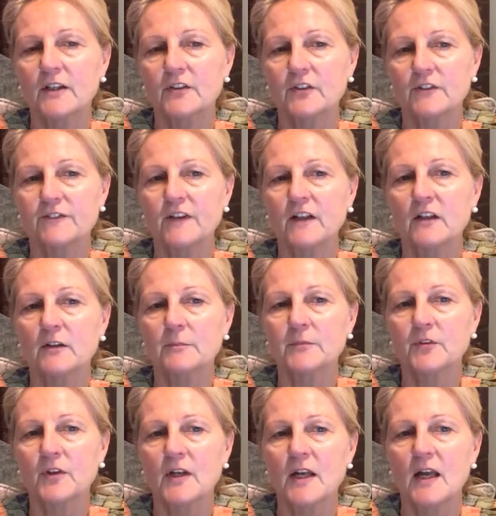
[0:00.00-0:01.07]

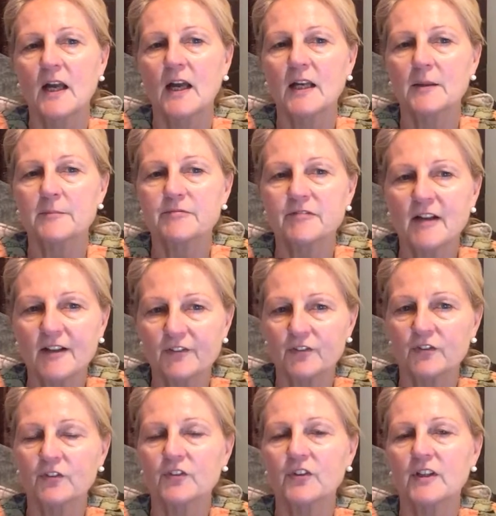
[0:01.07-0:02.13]
developed, and
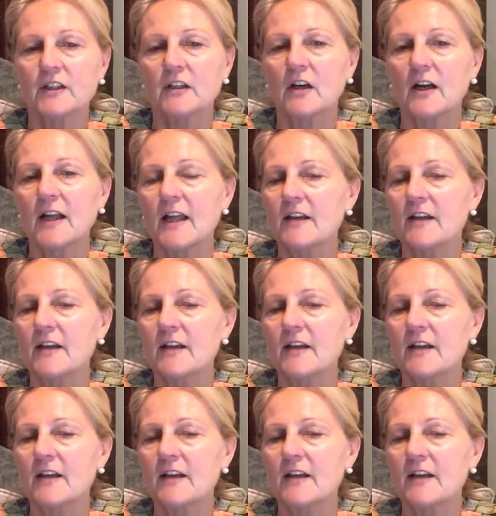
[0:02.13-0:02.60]
present in our